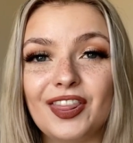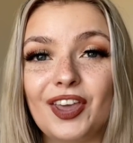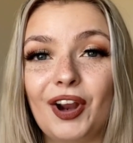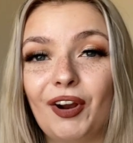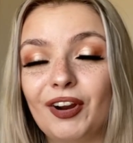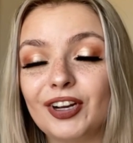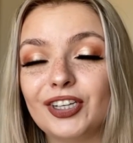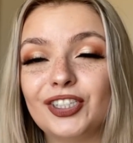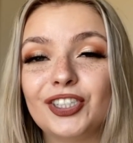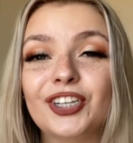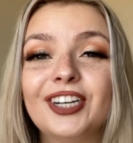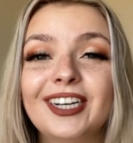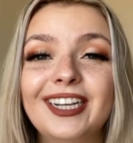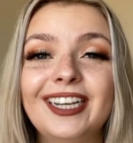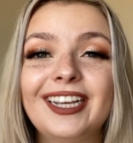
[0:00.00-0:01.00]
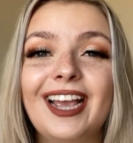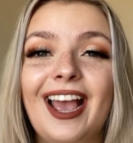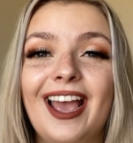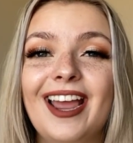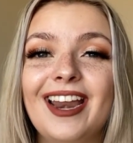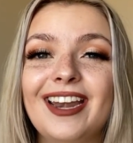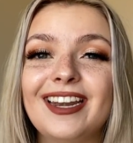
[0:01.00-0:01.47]
their journey,
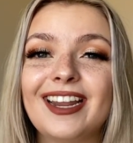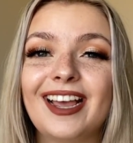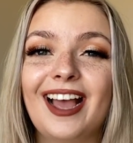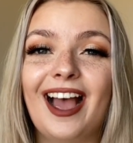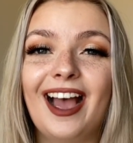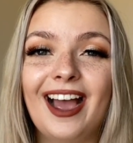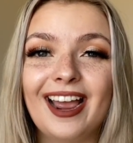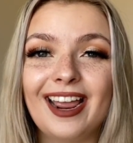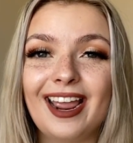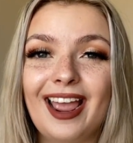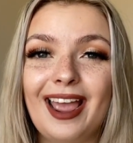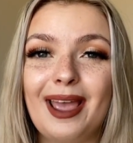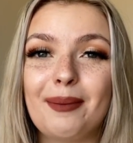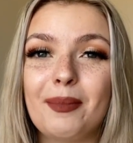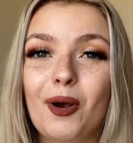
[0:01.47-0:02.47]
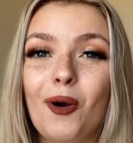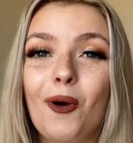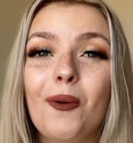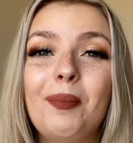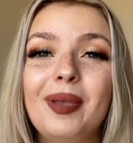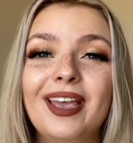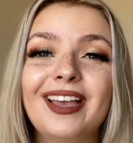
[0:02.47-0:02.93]
and I am
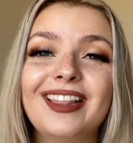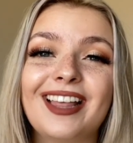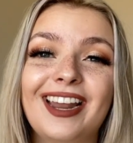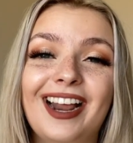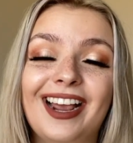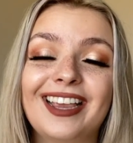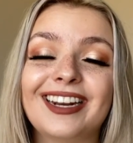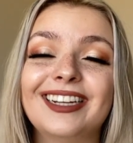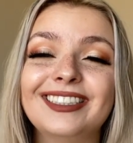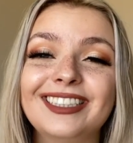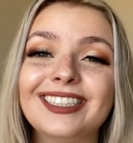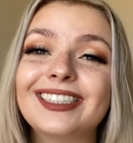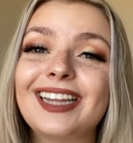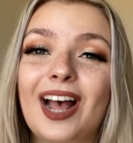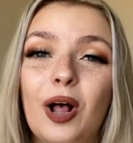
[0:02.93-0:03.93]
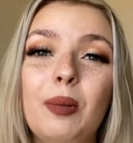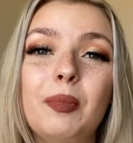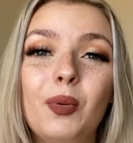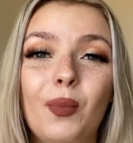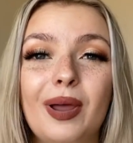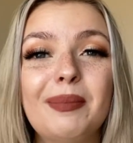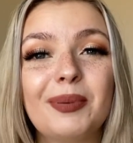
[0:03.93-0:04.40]
hoping that I can at least help
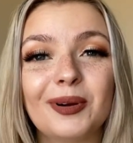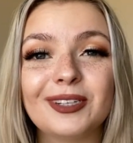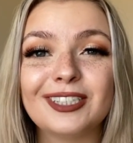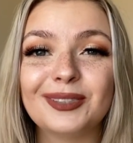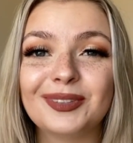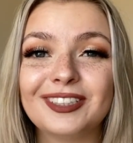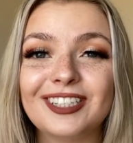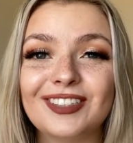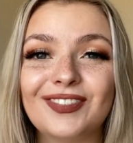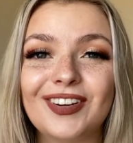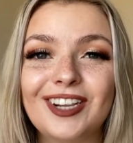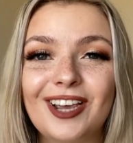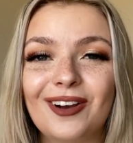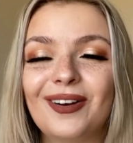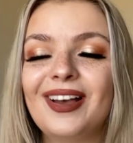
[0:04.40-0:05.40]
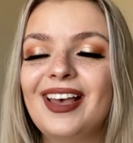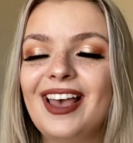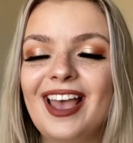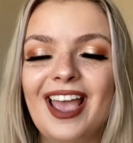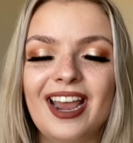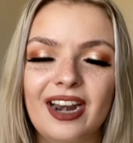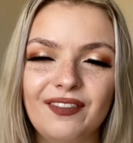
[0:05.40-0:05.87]
one person with this video,
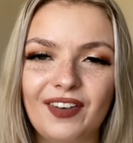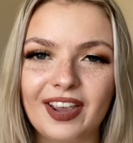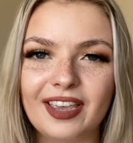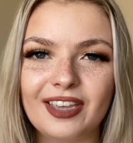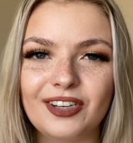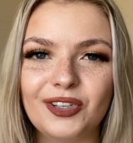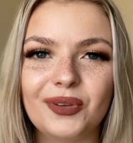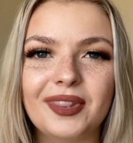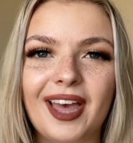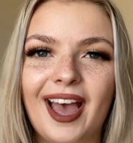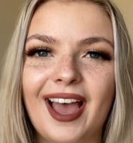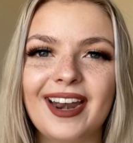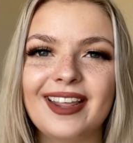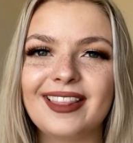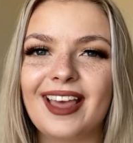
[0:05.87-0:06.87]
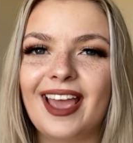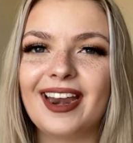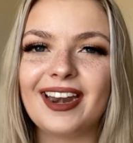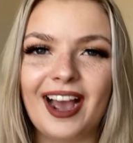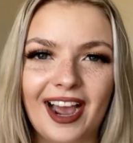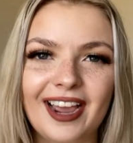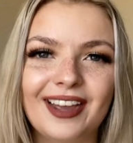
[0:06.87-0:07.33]
and if I can do that, then
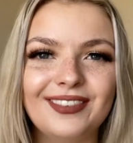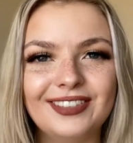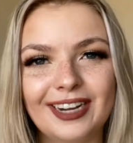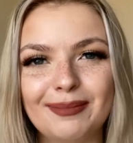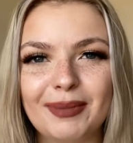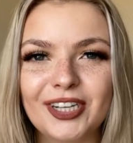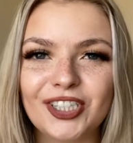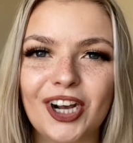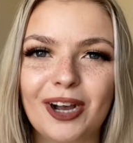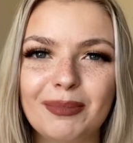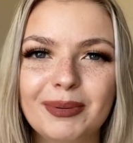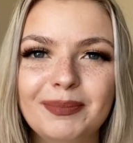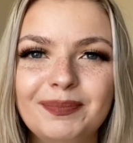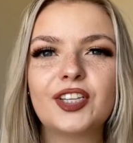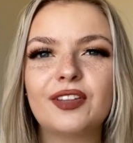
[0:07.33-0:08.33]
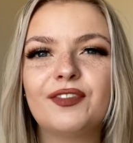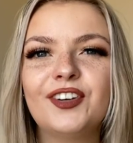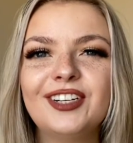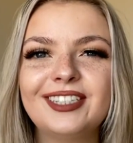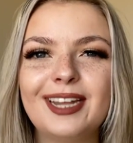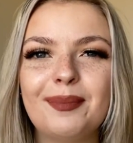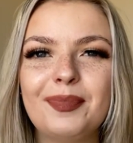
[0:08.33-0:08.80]
I have done my job. The
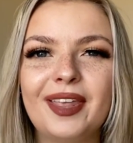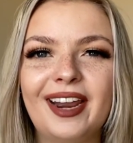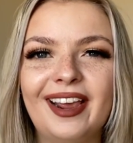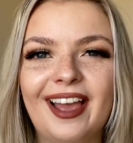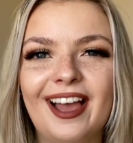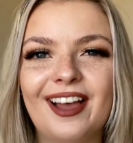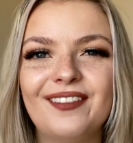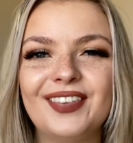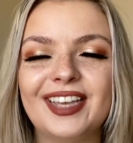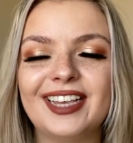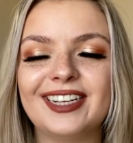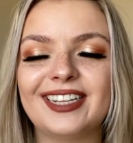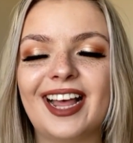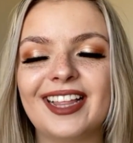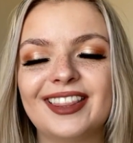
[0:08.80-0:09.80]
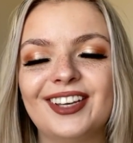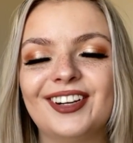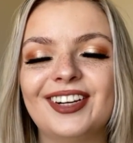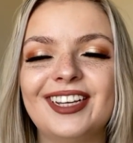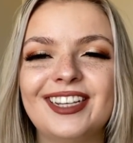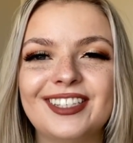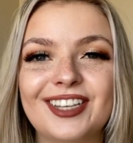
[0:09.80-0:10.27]
first tip that I have is that there
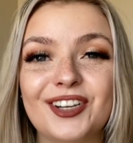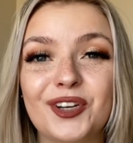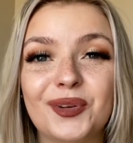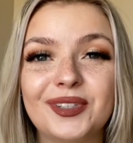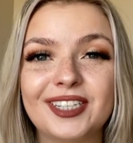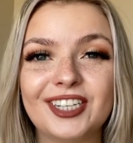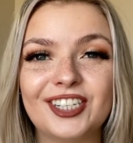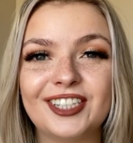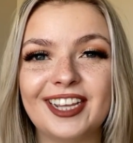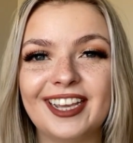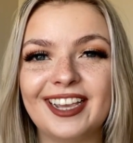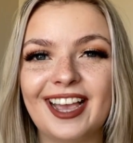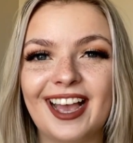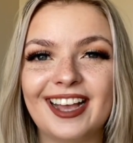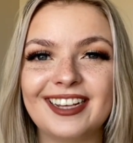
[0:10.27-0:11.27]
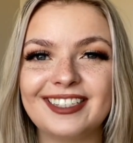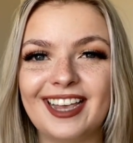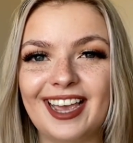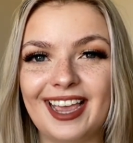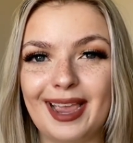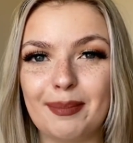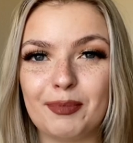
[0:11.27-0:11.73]
is no such thing as
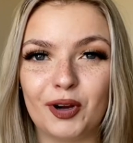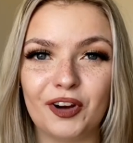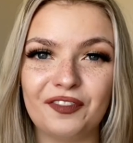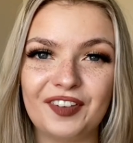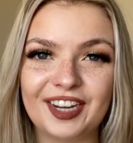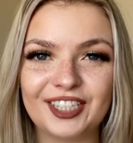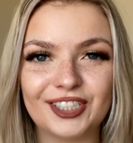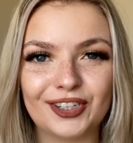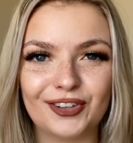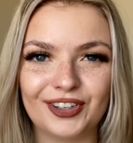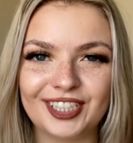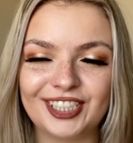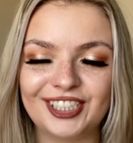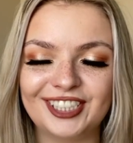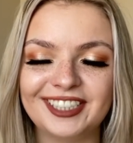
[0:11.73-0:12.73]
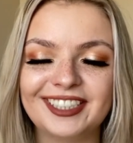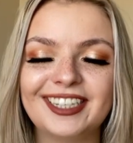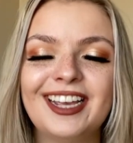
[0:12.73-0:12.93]
a perfect Christian.